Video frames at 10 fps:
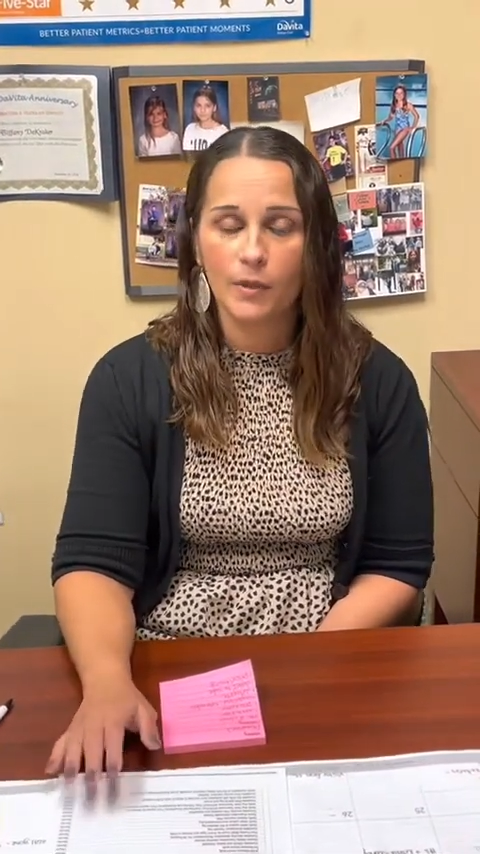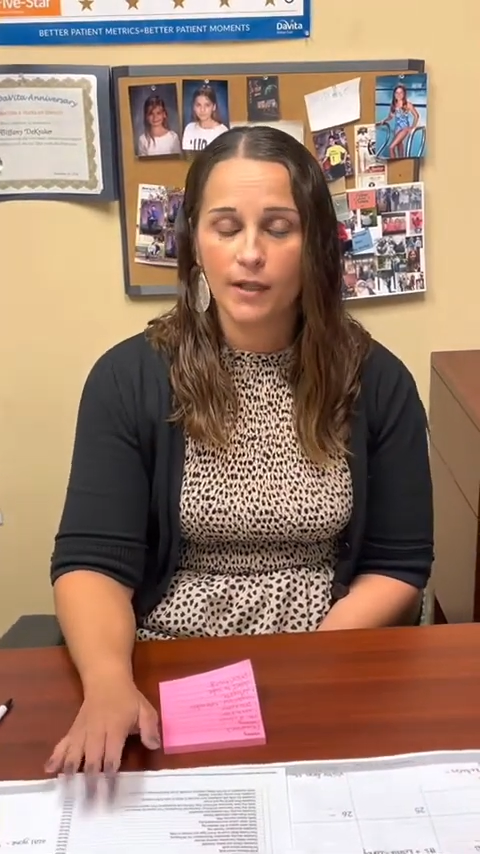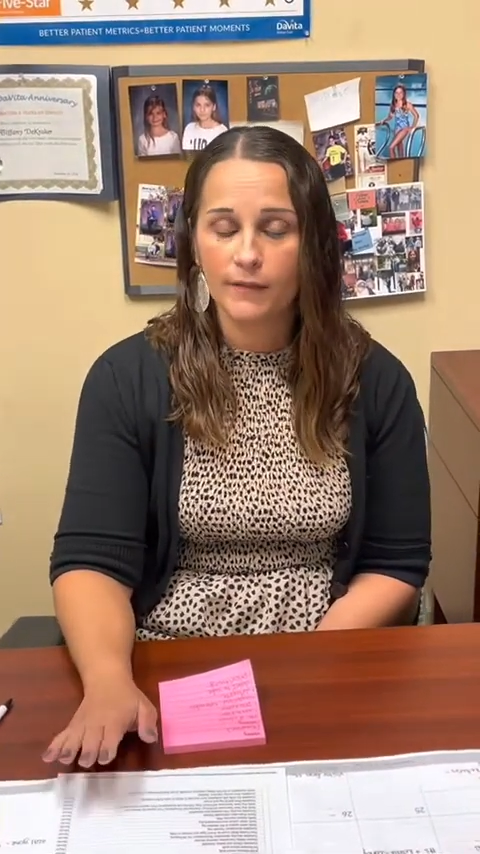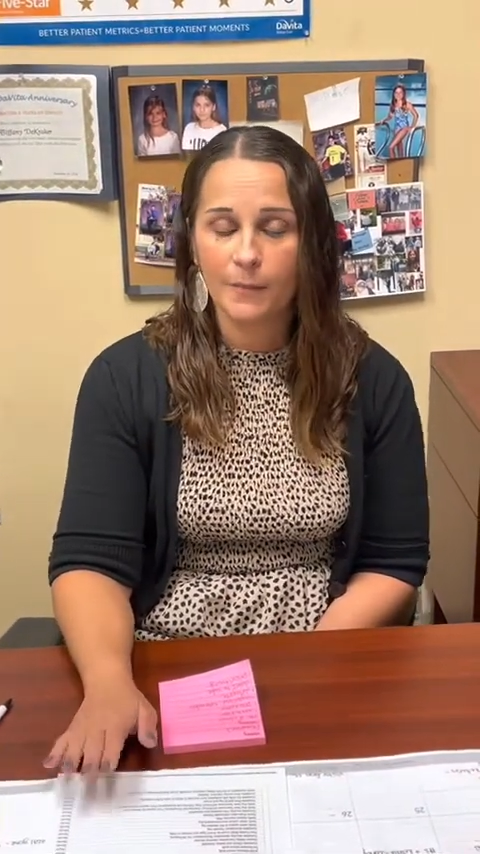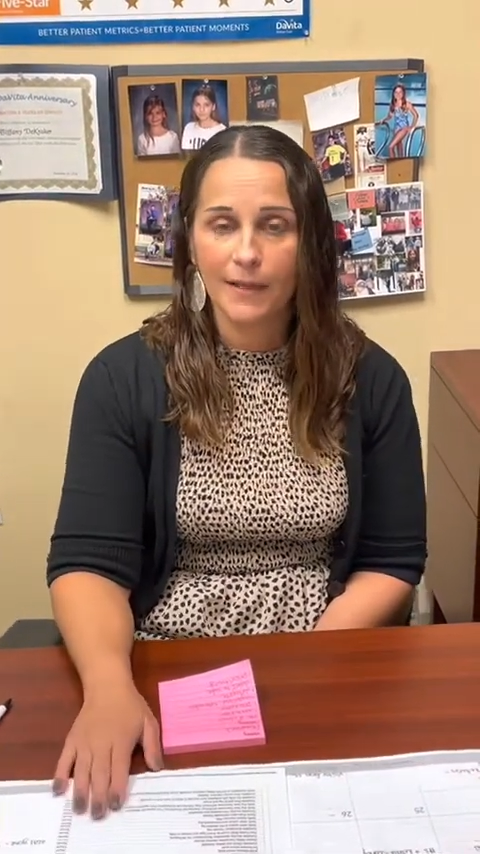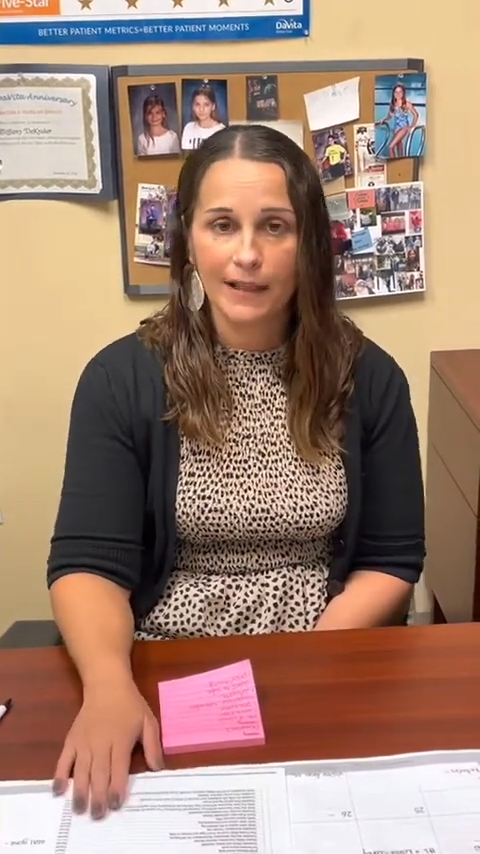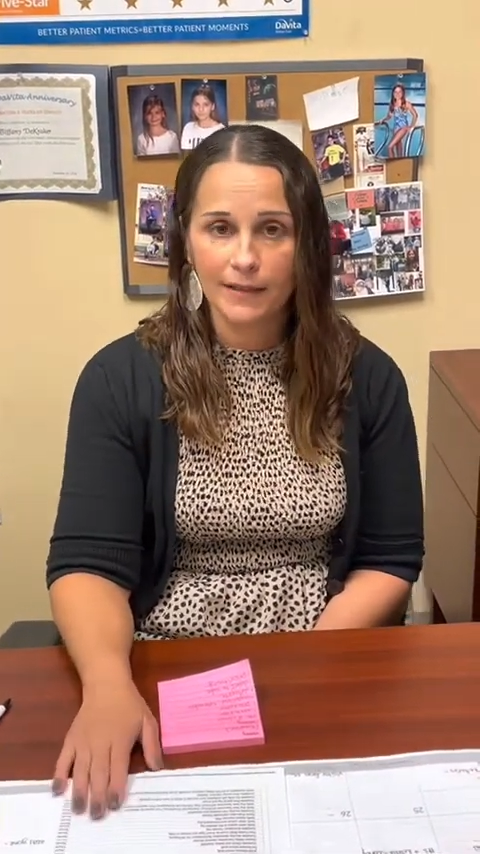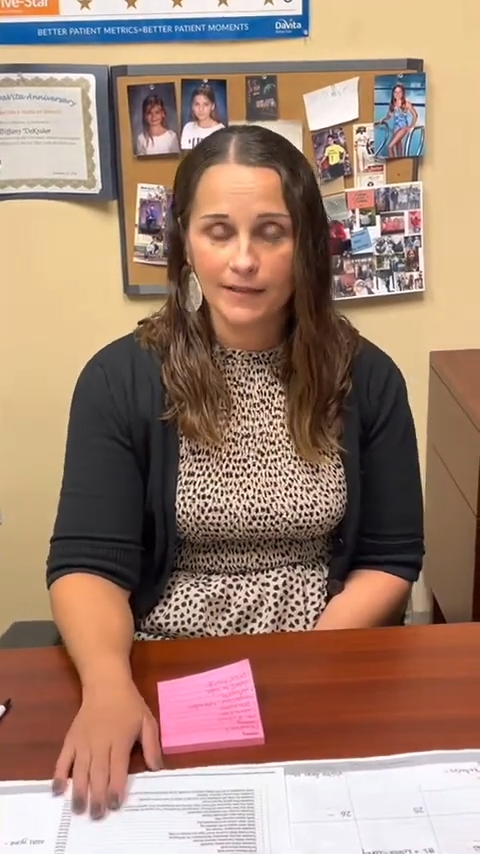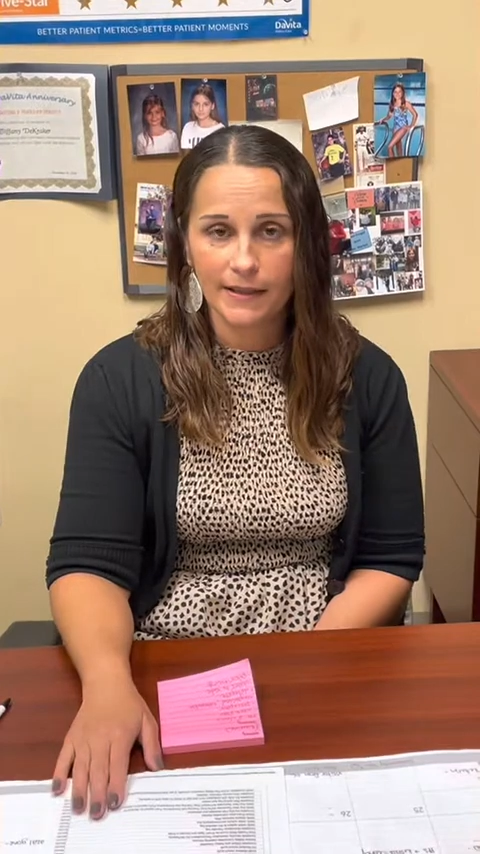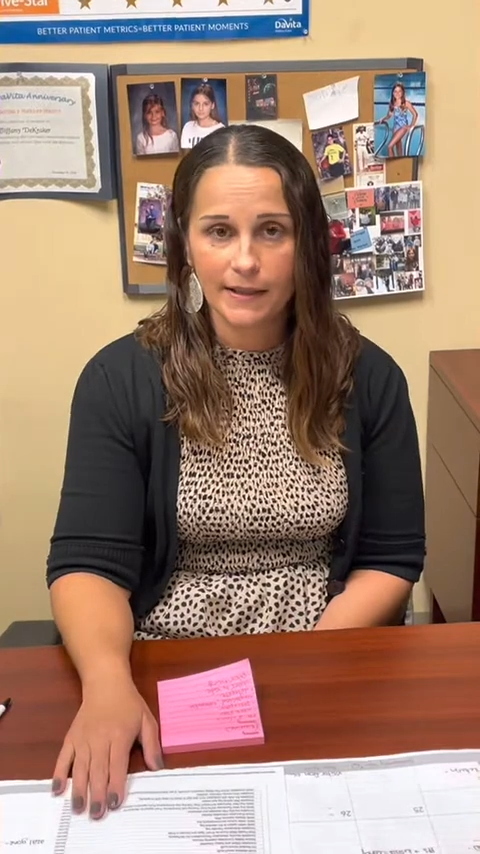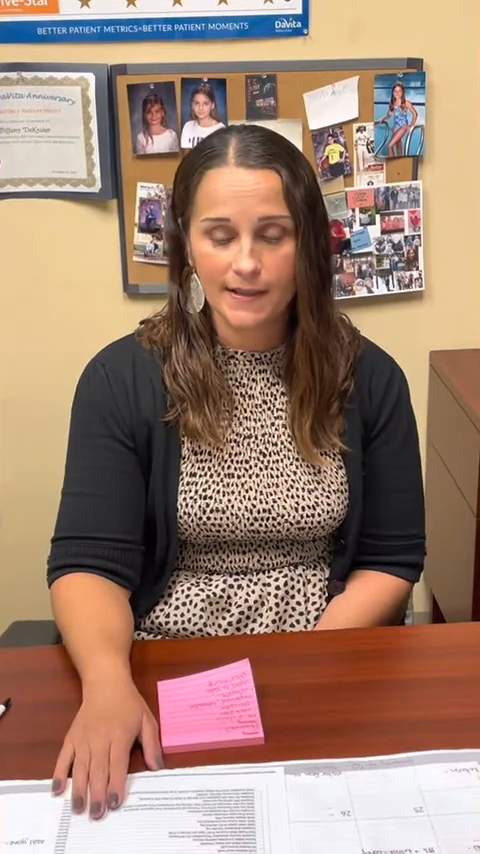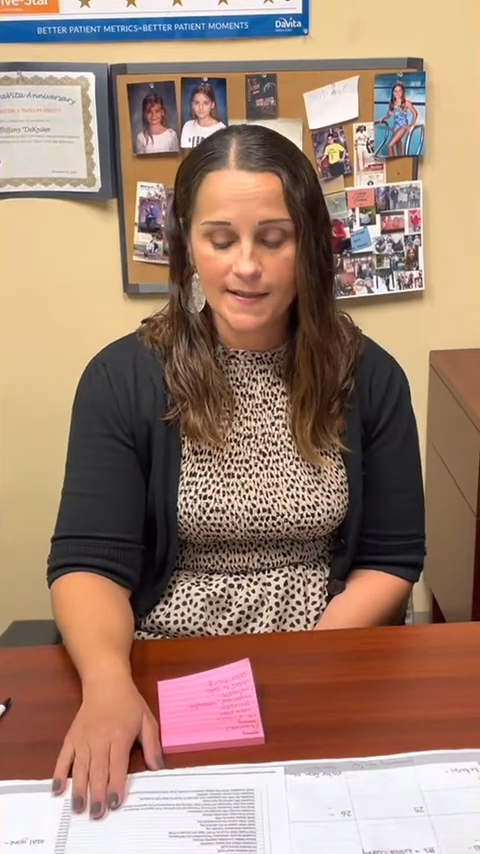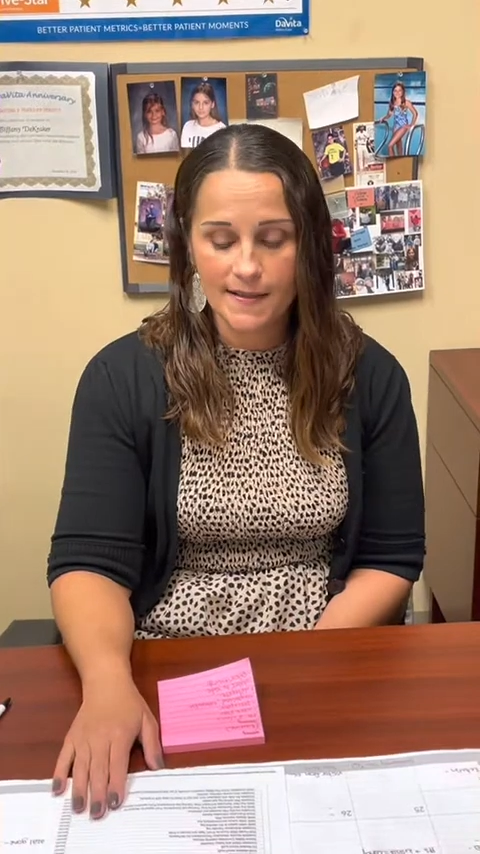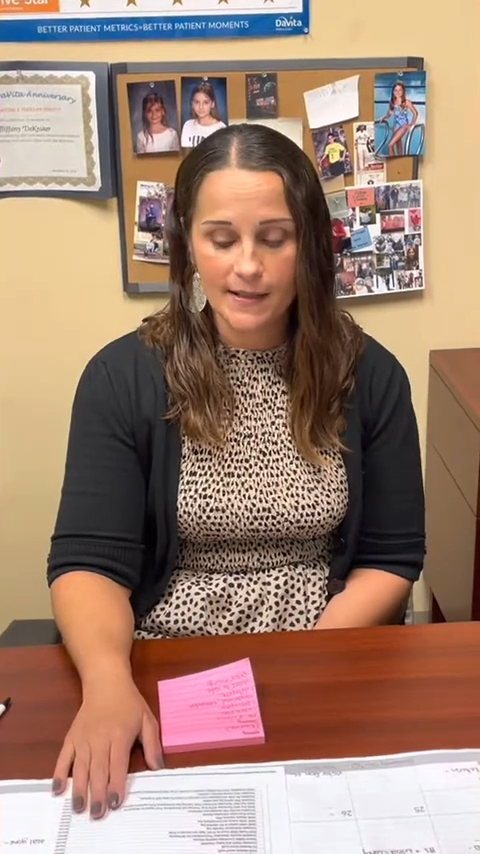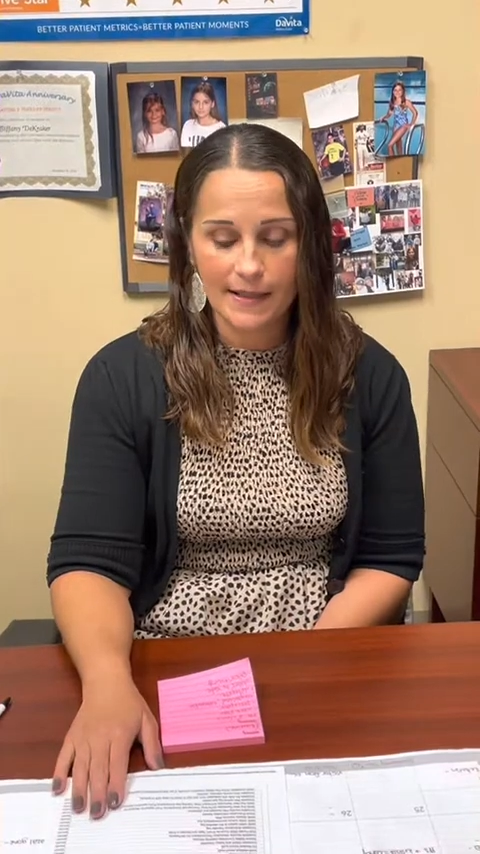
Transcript: cover my clinics,